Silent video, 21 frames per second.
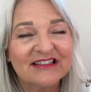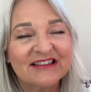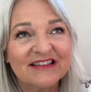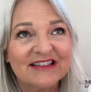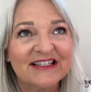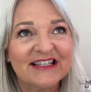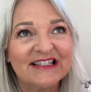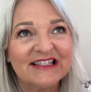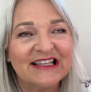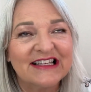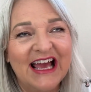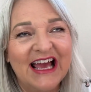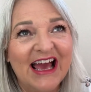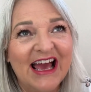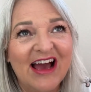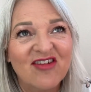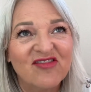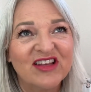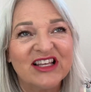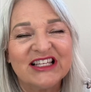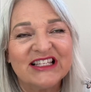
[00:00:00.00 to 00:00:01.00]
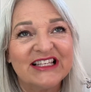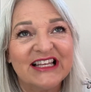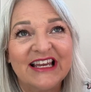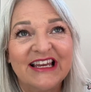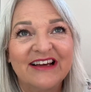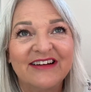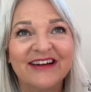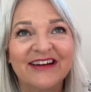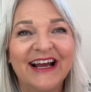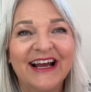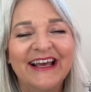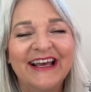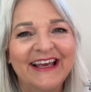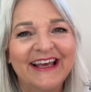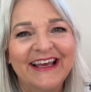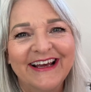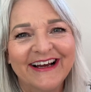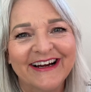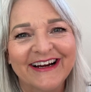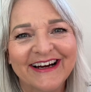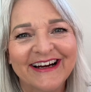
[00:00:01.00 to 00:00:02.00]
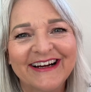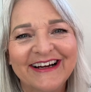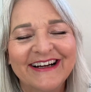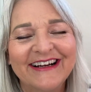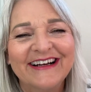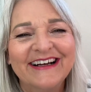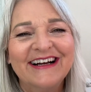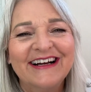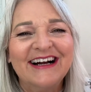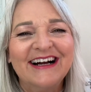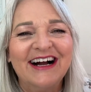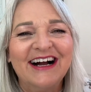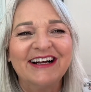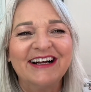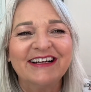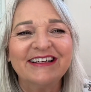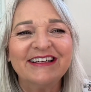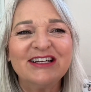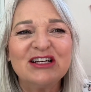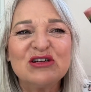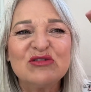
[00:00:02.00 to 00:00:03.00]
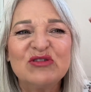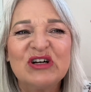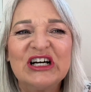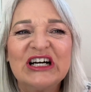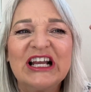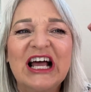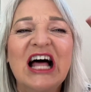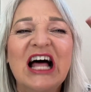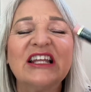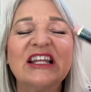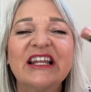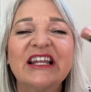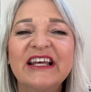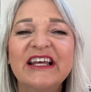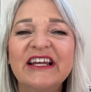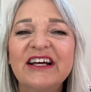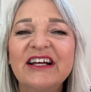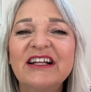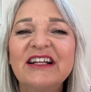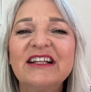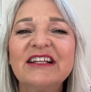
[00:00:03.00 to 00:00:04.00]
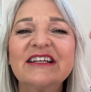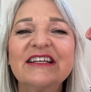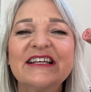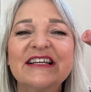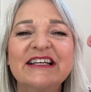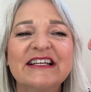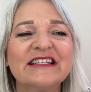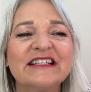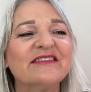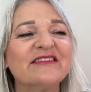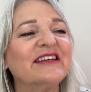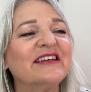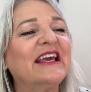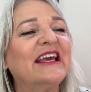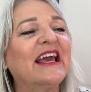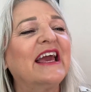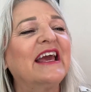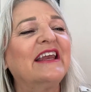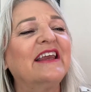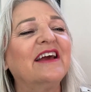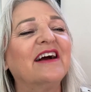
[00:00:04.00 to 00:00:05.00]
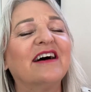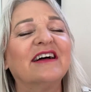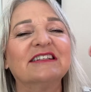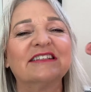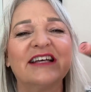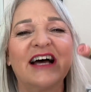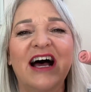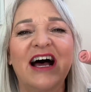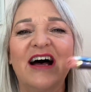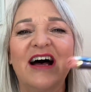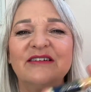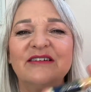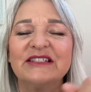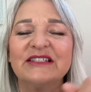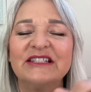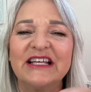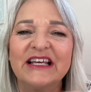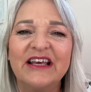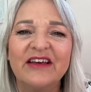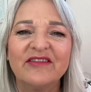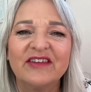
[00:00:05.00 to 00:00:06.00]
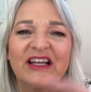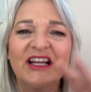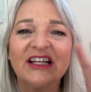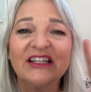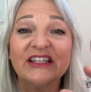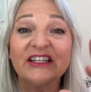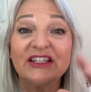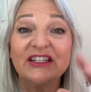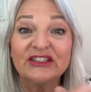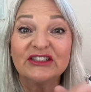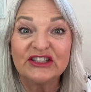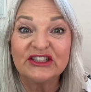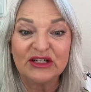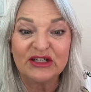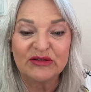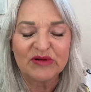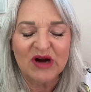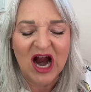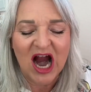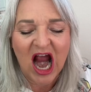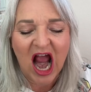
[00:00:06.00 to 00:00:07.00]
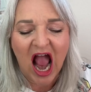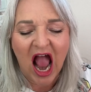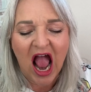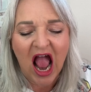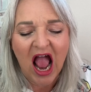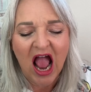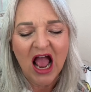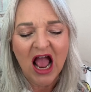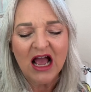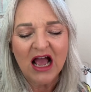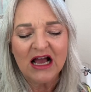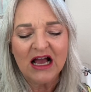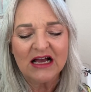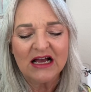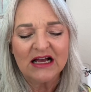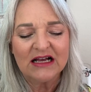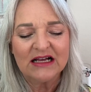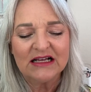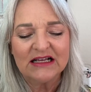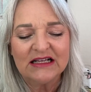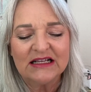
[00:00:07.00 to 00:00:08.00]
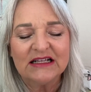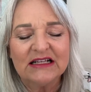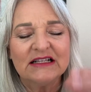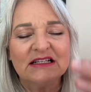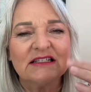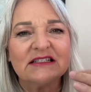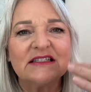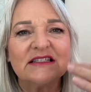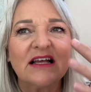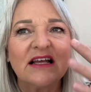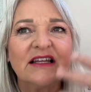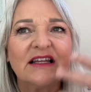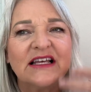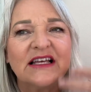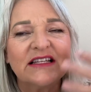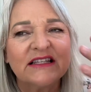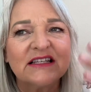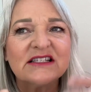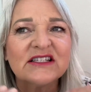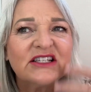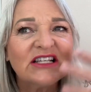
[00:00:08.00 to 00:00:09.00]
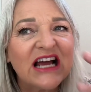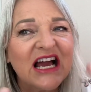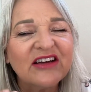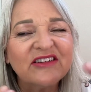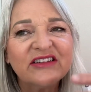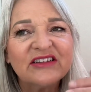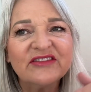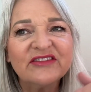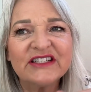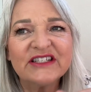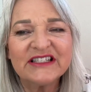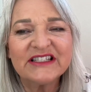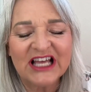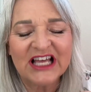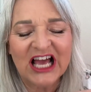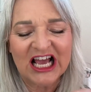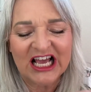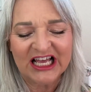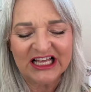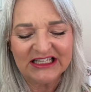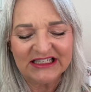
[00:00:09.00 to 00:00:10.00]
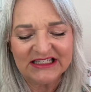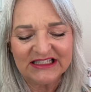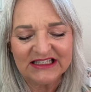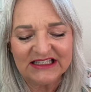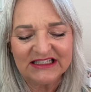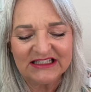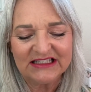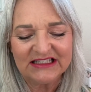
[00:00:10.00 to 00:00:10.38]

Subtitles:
since I have it sitting right here, I'm gonna put a little Kiss Me Katie on top to give it a little shimmer. So let this dry for a few seconds.